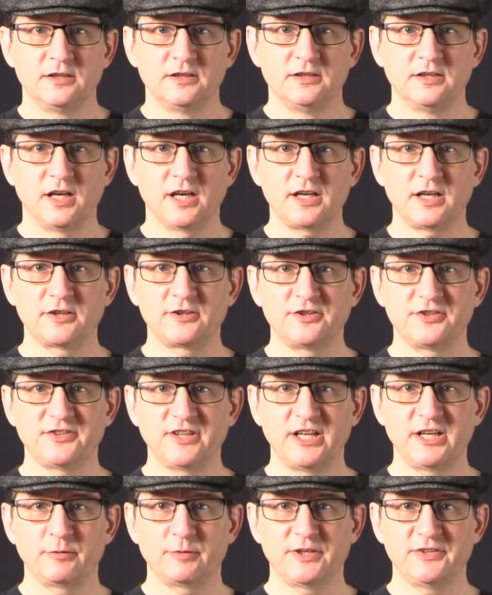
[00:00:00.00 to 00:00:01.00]
Not
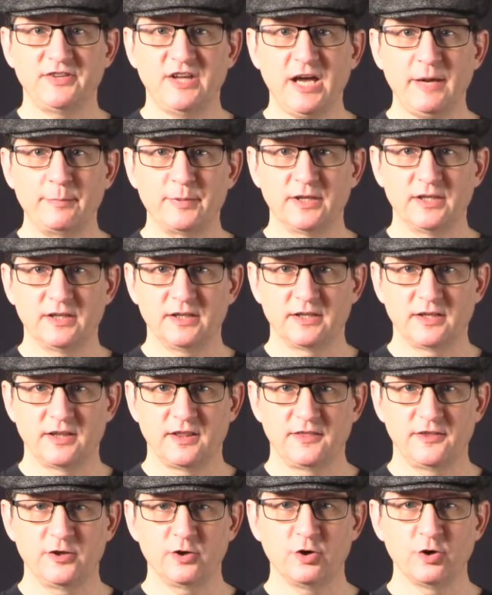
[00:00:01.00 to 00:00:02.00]
understanding what is happening,
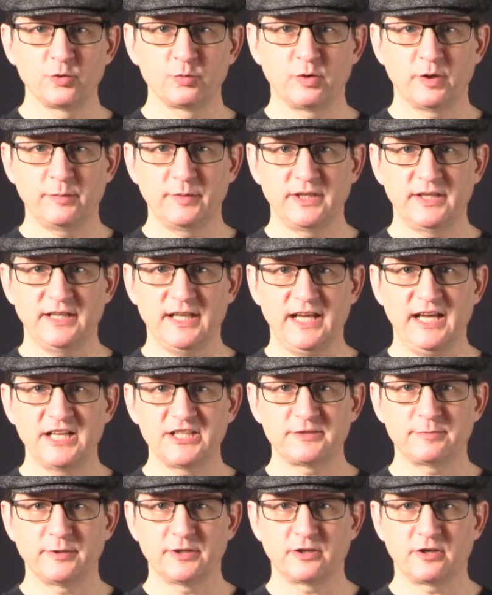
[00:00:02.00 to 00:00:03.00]
the old woman and the
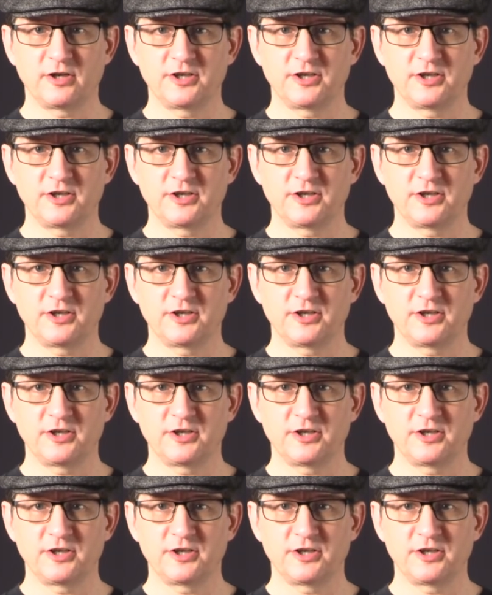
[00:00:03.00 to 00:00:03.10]
henchmen